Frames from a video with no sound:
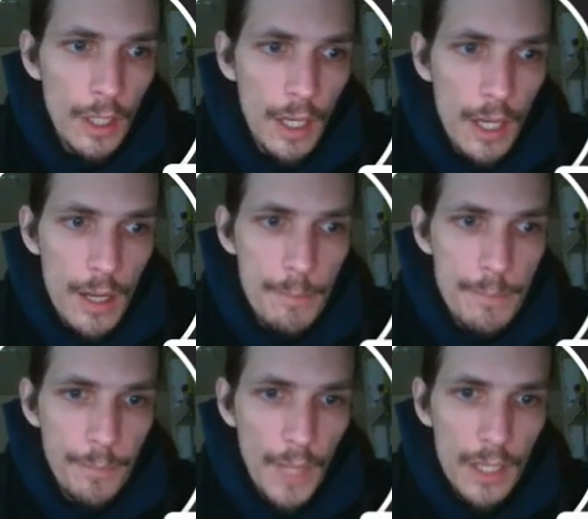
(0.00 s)
I
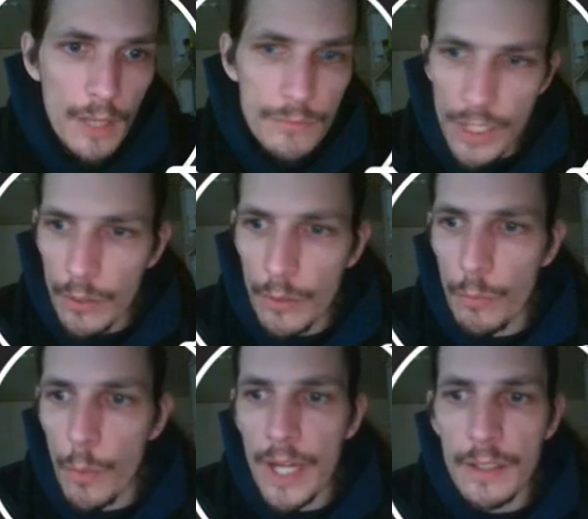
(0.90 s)
love dealing
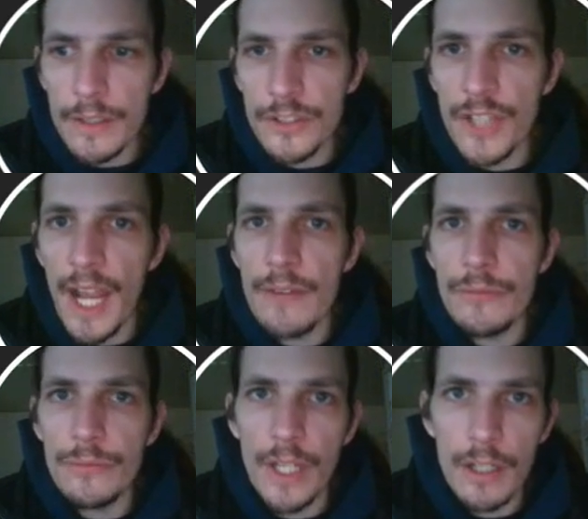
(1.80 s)
with Wayne and his
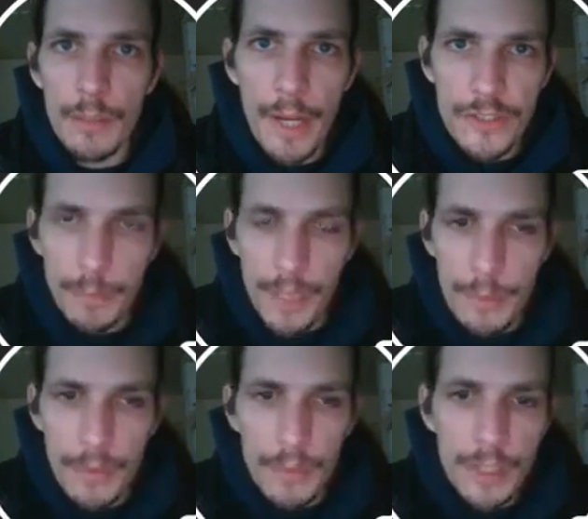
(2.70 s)
staff. They are amazing
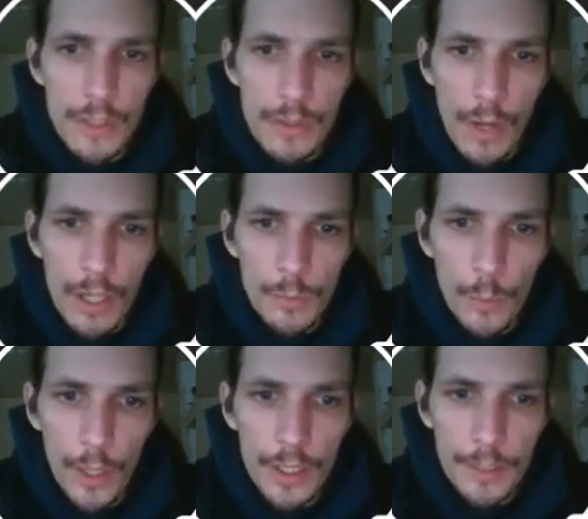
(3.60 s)
people. They do hard
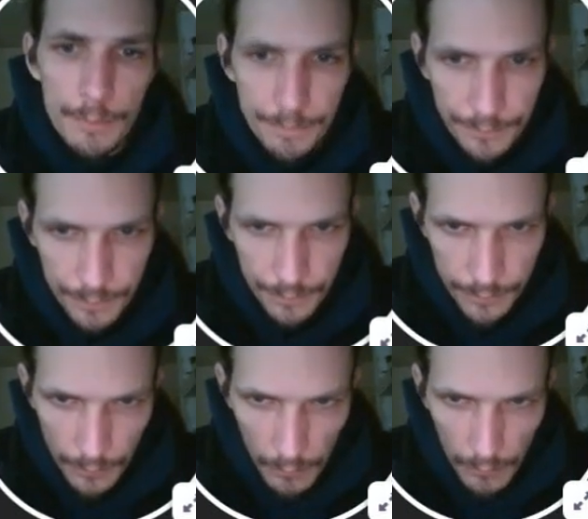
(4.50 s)
work
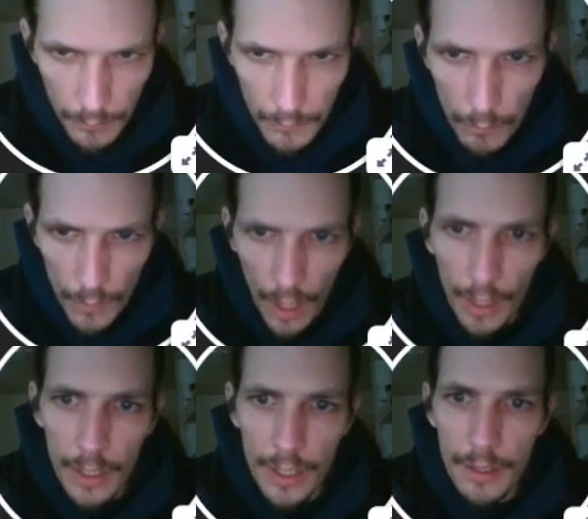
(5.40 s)

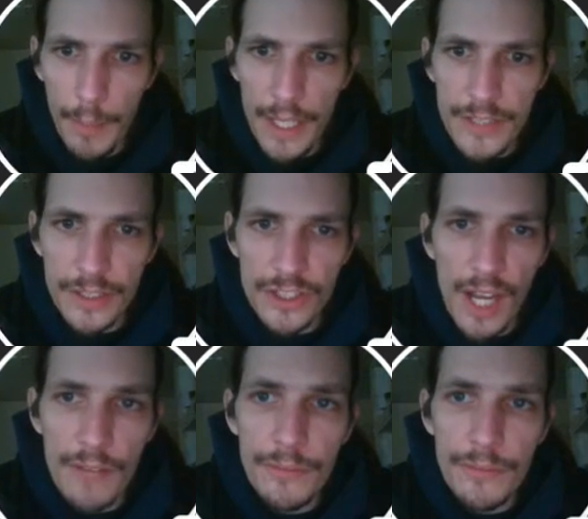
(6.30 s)
and amazing stuff.